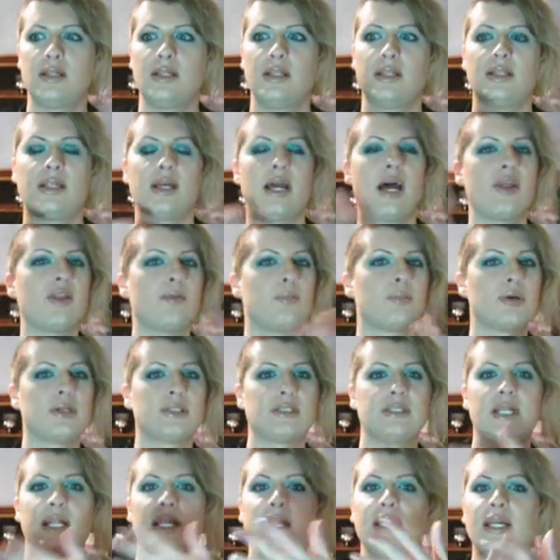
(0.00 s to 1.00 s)
The other
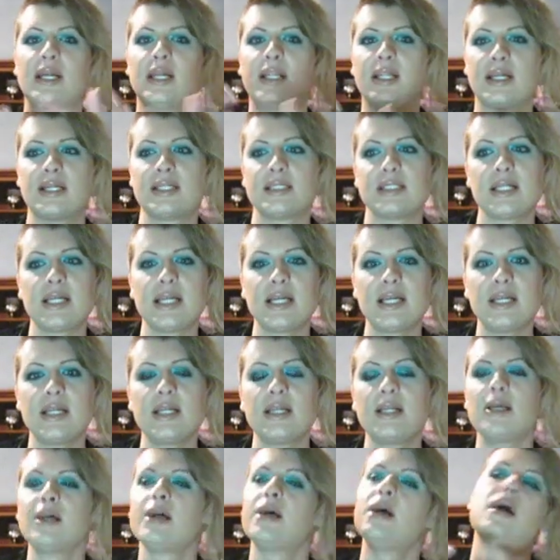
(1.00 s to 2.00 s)
personality clicks
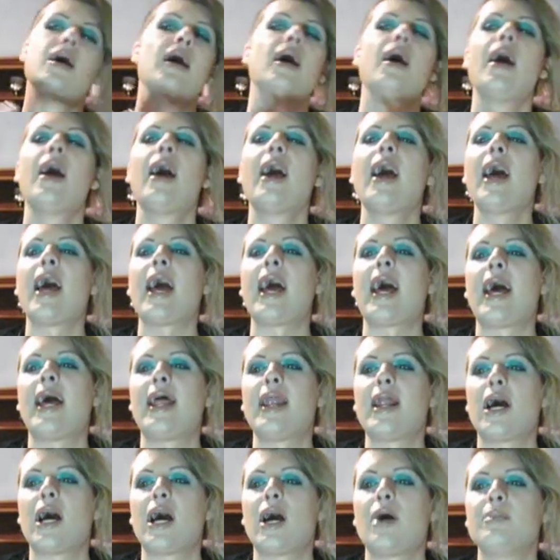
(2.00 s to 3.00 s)
in,
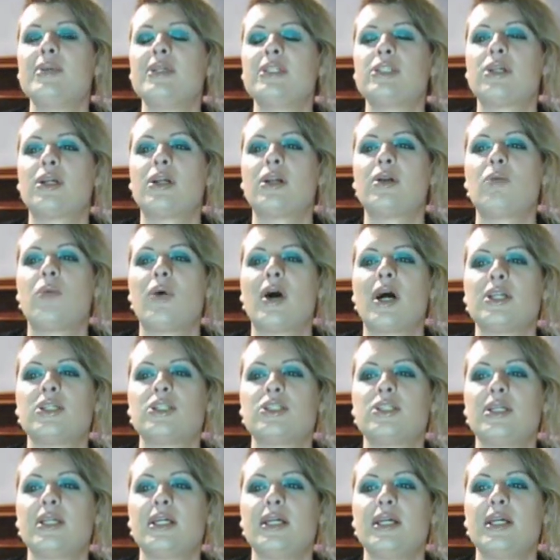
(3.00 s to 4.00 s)
and um, he started
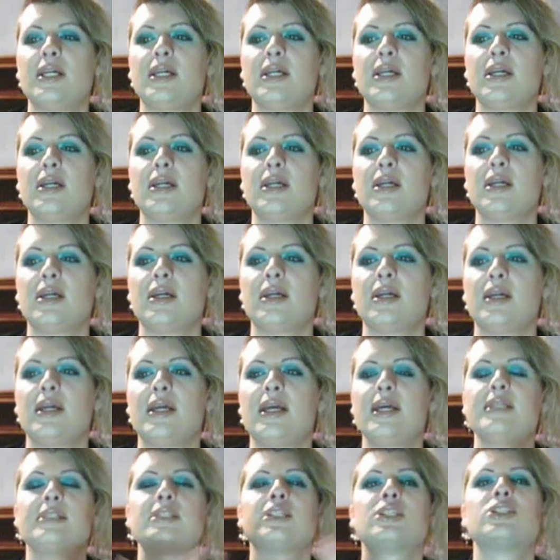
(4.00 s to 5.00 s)
watching
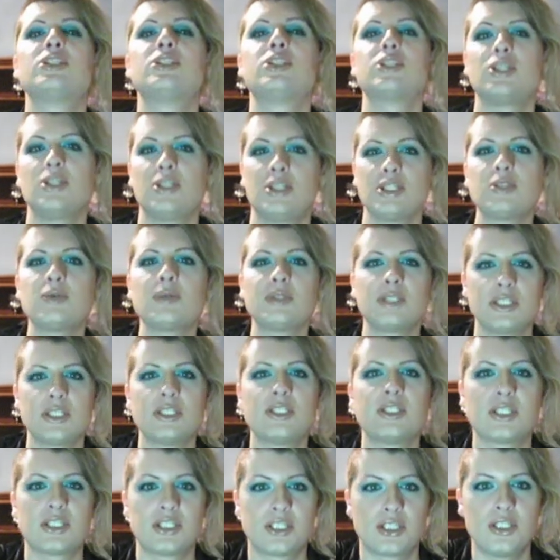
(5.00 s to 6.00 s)
his excuse this was
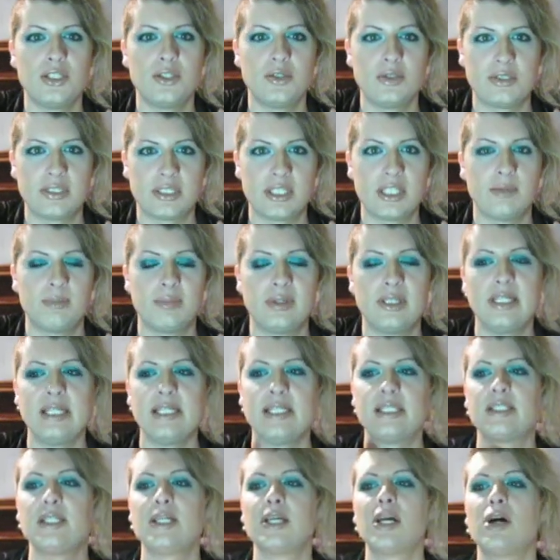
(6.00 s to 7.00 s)
his excuse to the
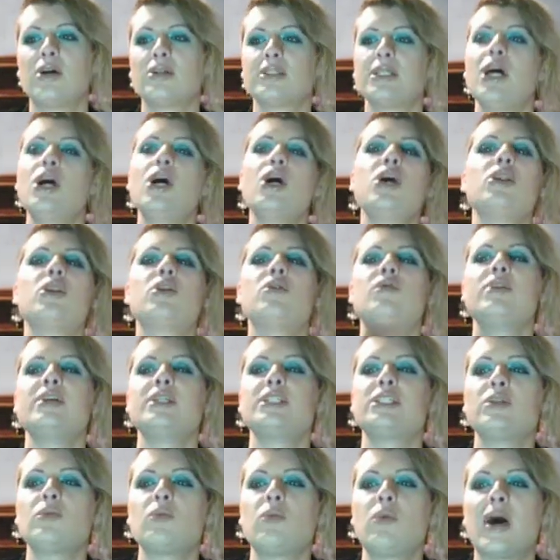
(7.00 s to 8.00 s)
police he goes the
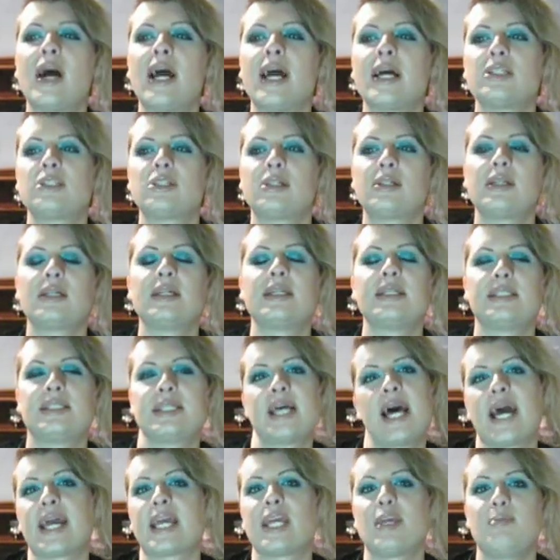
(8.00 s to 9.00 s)
reason why i started
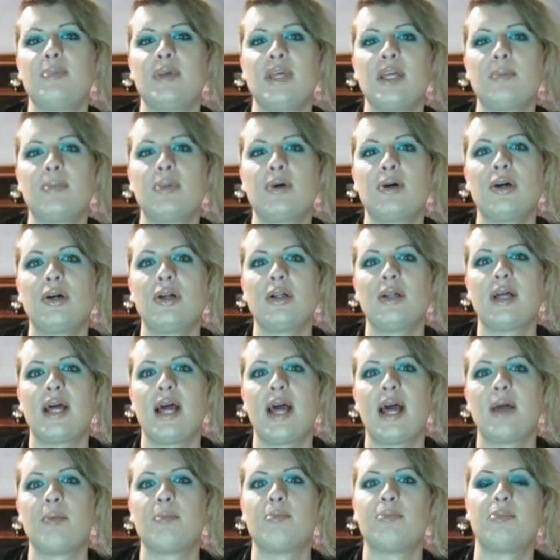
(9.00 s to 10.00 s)
attacking people
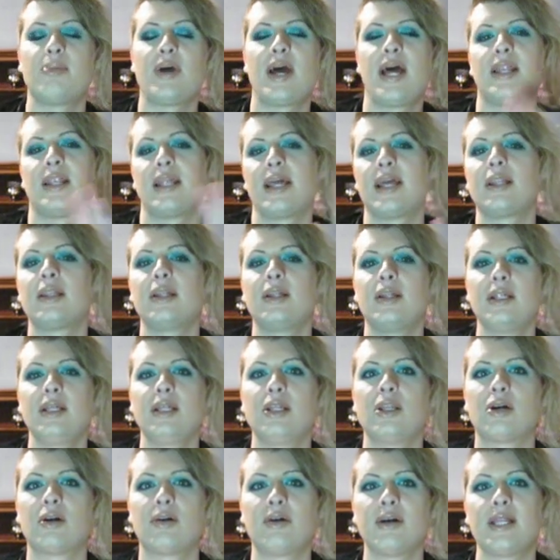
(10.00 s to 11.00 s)
and, and like literally
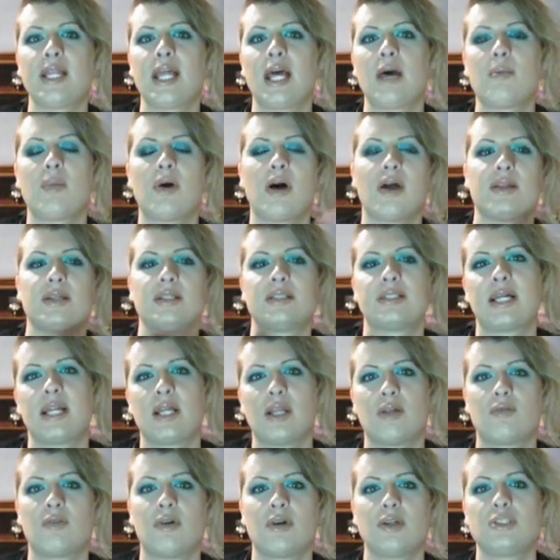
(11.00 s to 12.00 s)
luring them on the side
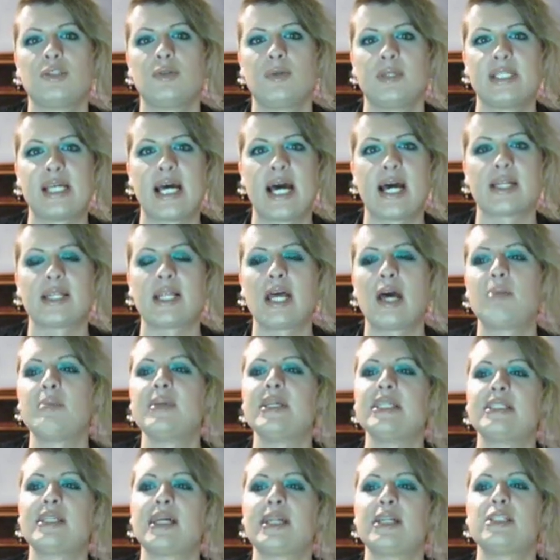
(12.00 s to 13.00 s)
of the road to attack them
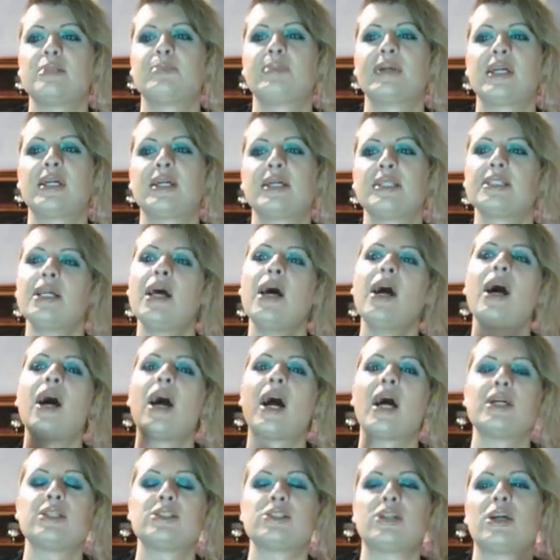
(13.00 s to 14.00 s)
he said is because
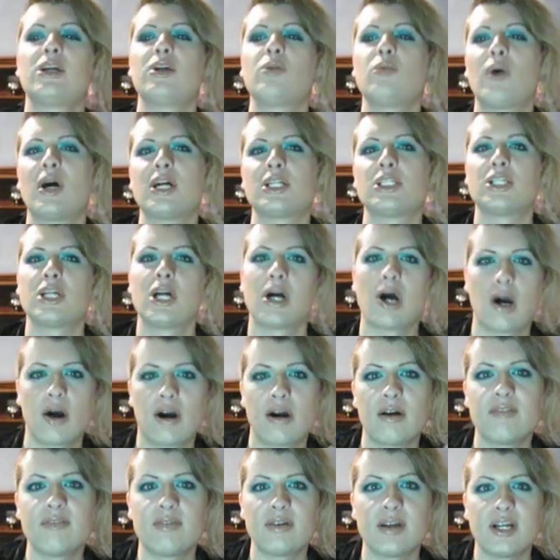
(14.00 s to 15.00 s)
i started watching
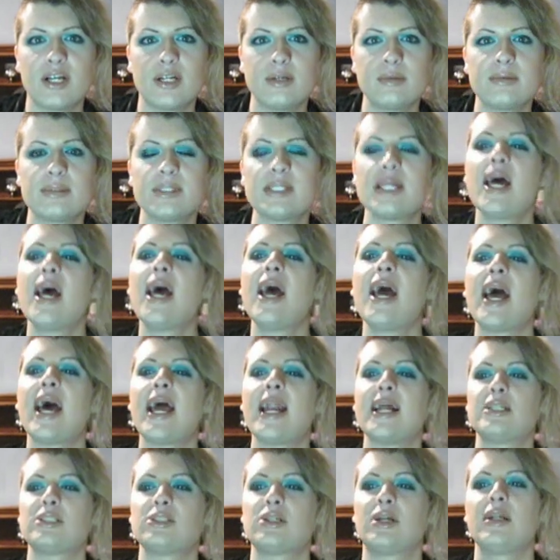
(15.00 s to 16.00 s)
horror films
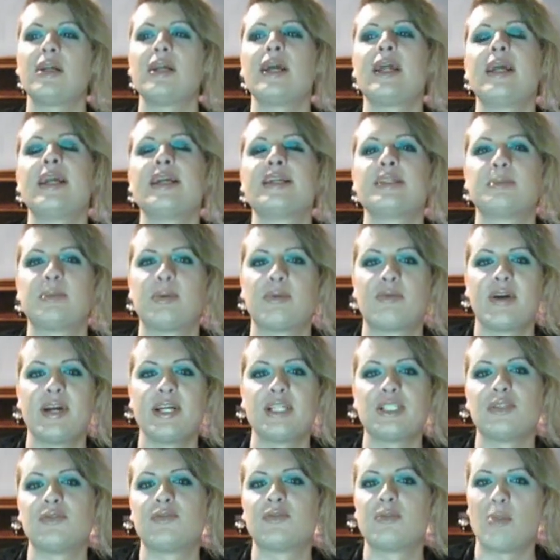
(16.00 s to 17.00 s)
and i started getting
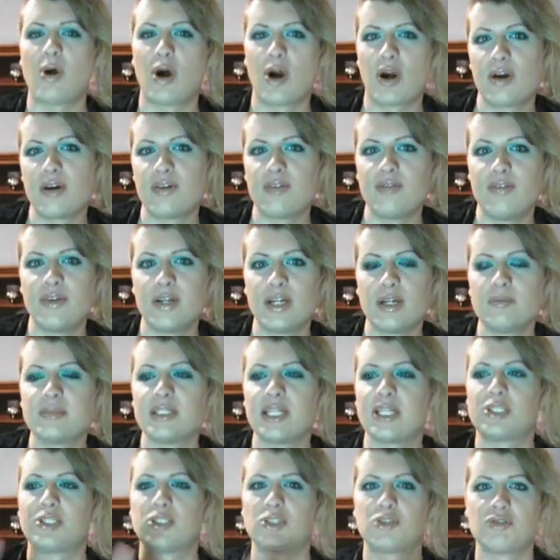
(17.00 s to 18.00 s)
inspiration from horror films
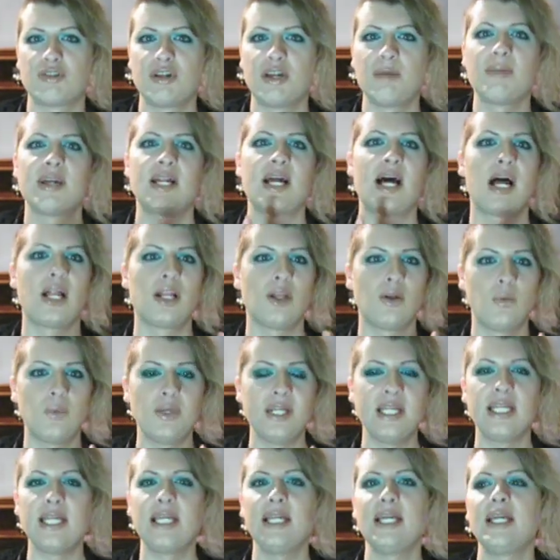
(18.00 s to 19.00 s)
like scream and
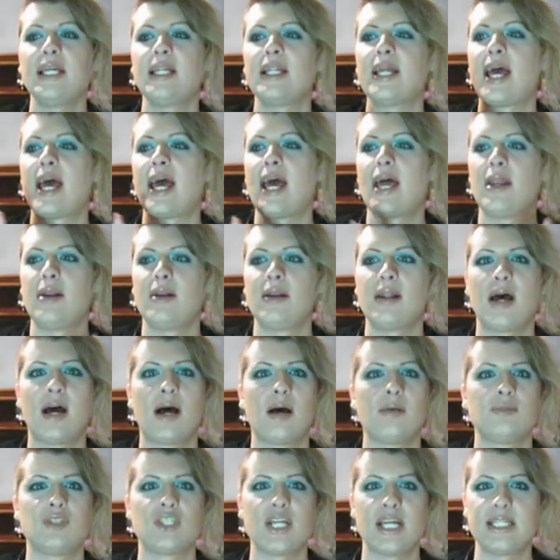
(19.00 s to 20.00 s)
halloween and
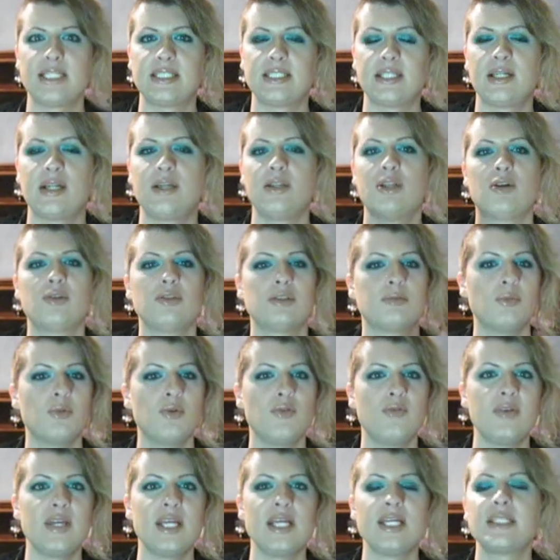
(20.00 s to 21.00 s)
um, jason and those
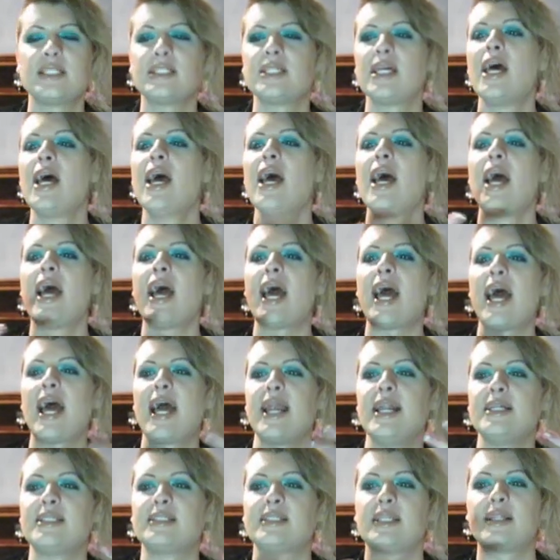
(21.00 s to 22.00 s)
movies
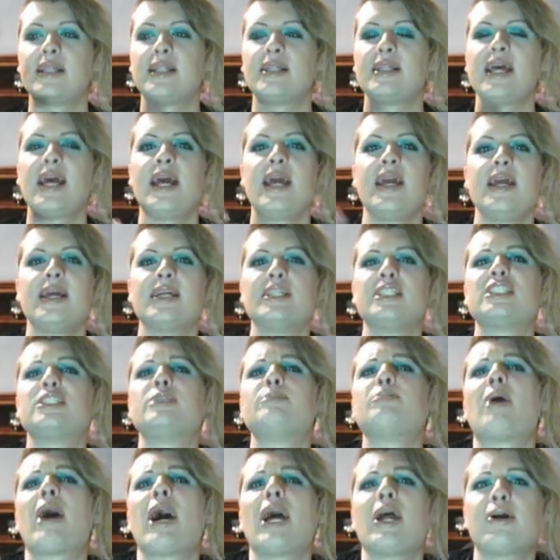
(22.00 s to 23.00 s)
and he said that they
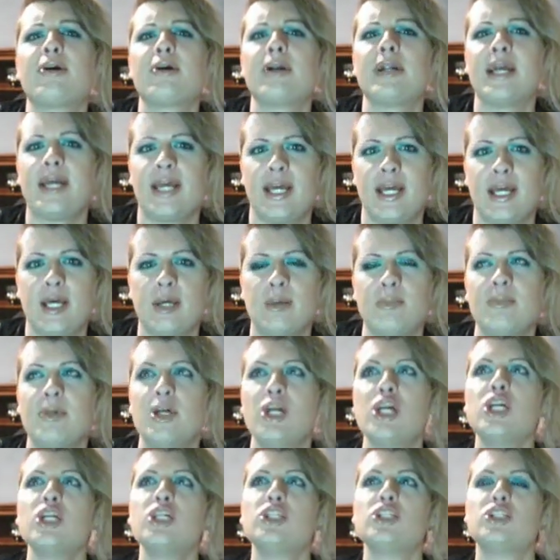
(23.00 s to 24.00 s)
inspired him
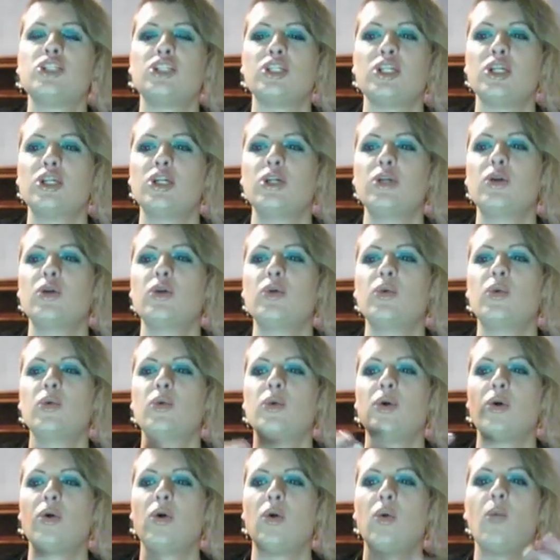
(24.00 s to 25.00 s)

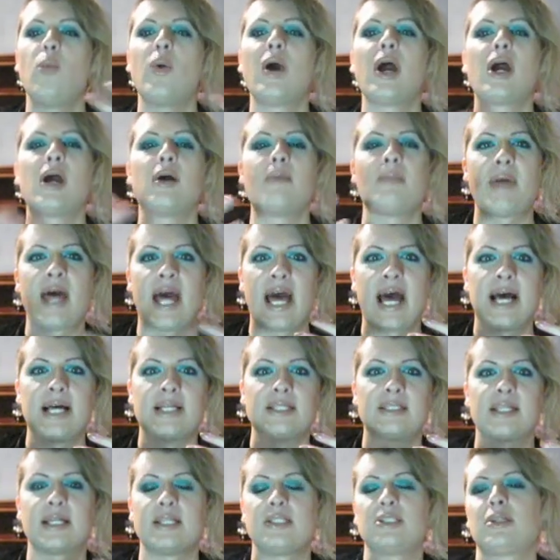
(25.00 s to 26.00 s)
to wear a
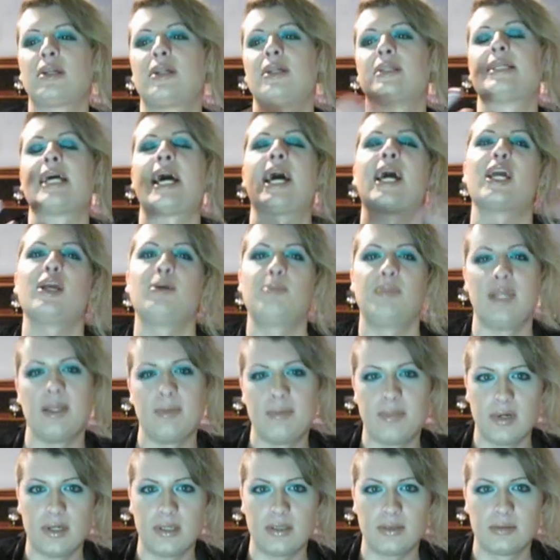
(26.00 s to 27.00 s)
mask and start attacking
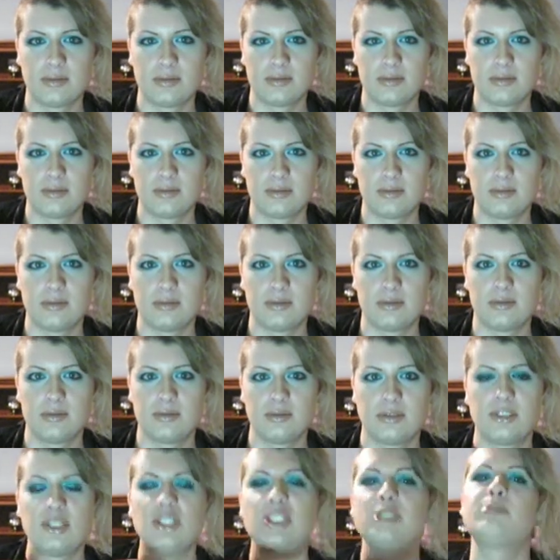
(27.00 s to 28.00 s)
people
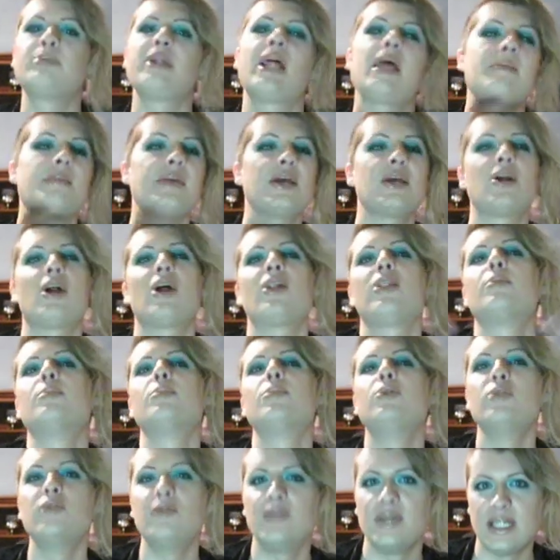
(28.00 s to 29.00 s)
so he's blaming it on the
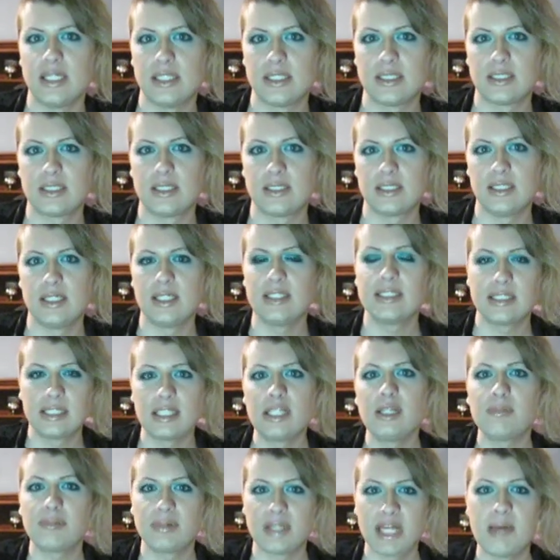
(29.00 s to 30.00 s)
movies he's
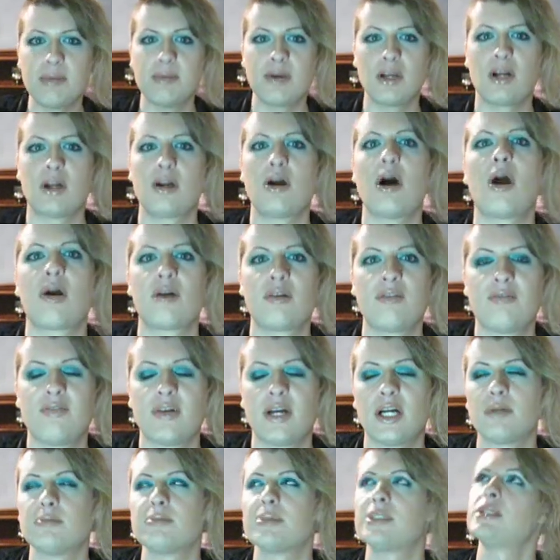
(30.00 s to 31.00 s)
literally blaming it on horror
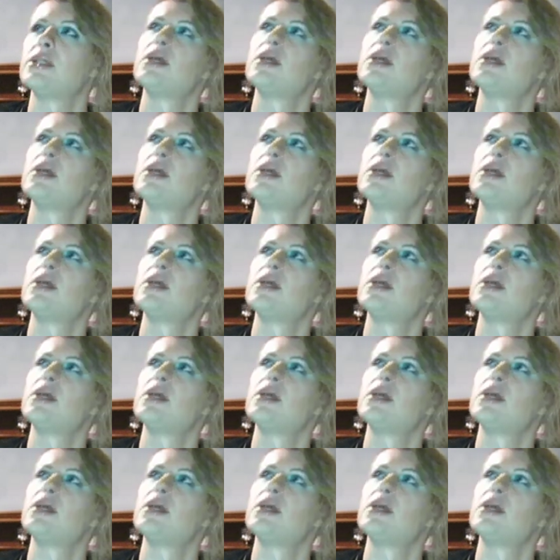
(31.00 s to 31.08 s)
films